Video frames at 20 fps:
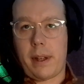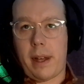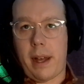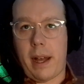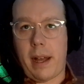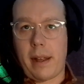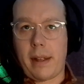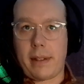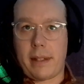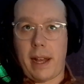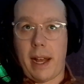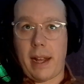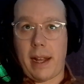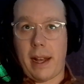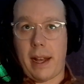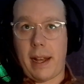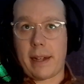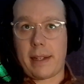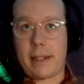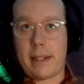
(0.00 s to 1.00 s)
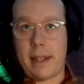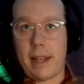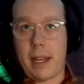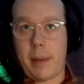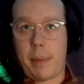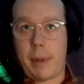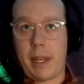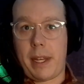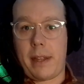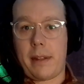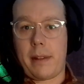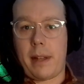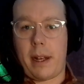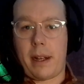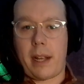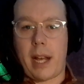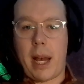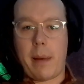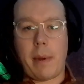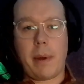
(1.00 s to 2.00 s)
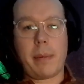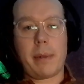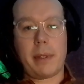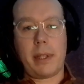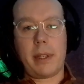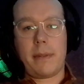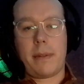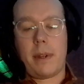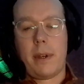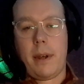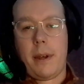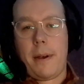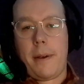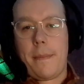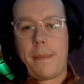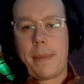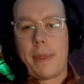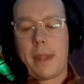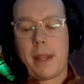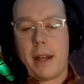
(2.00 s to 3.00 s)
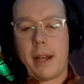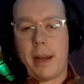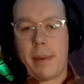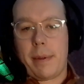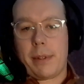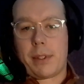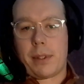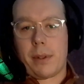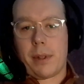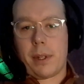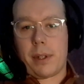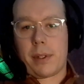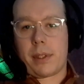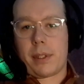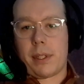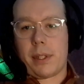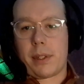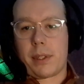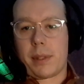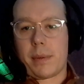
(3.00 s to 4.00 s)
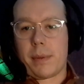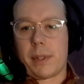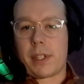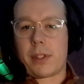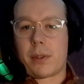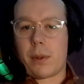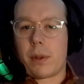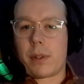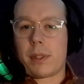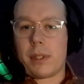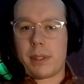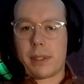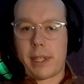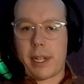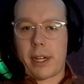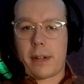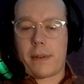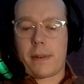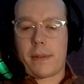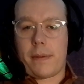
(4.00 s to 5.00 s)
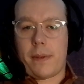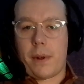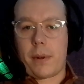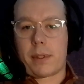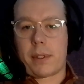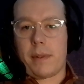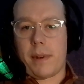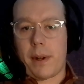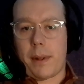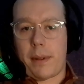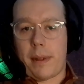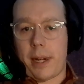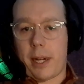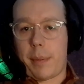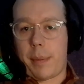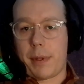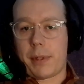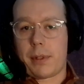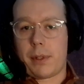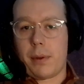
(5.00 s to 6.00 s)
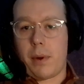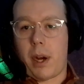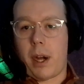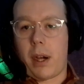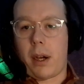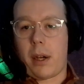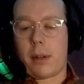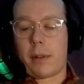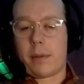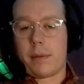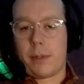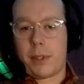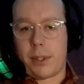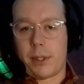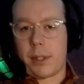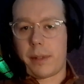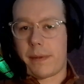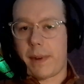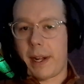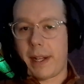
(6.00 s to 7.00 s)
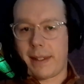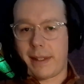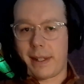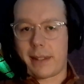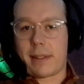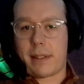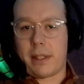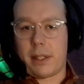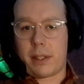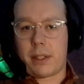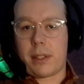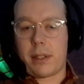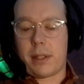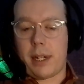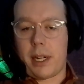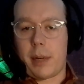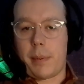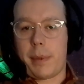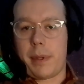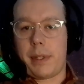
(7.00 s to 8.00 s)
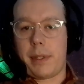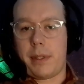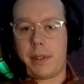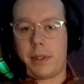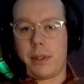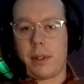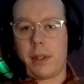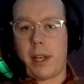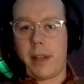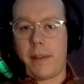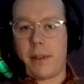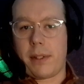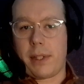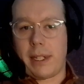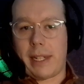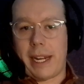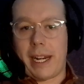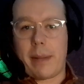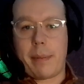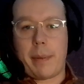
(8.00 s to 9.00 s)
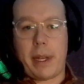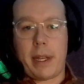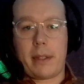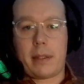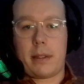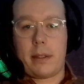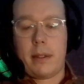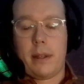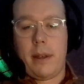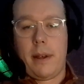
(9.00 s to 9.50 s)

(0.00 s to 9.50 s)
It's iitap.com, I believe. And so there's some resources there for folks of our therapists who are certified sex addiction therapists. So there's a database.